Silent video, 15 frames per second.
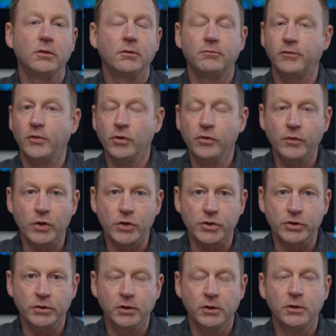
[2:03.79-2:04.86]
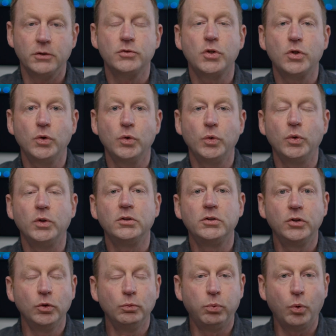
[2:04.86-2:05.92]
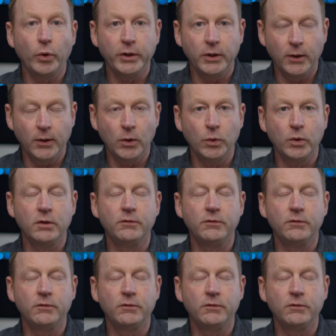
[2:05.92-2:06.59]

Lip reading: first version to 2.0